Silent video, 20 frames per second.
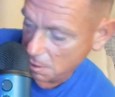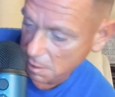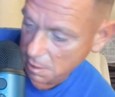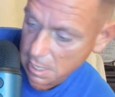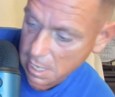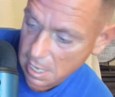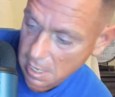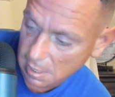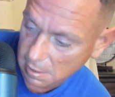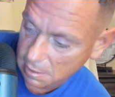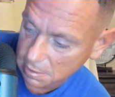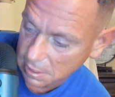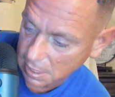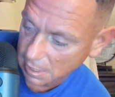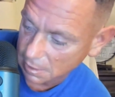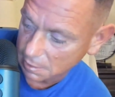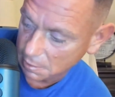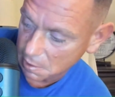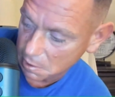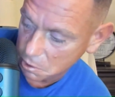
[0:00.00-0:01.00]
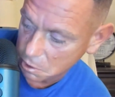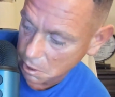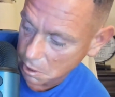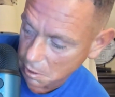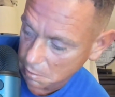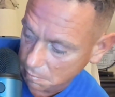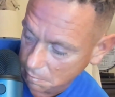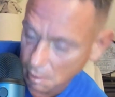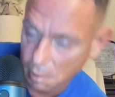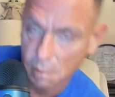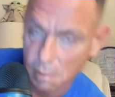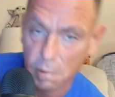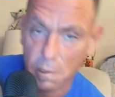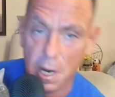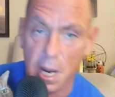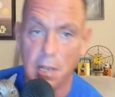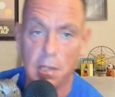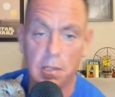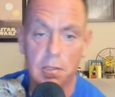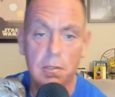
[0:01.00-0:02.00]
Yeah, let's get this shit. All
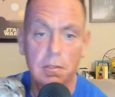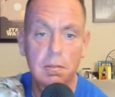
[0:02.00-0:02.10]
right.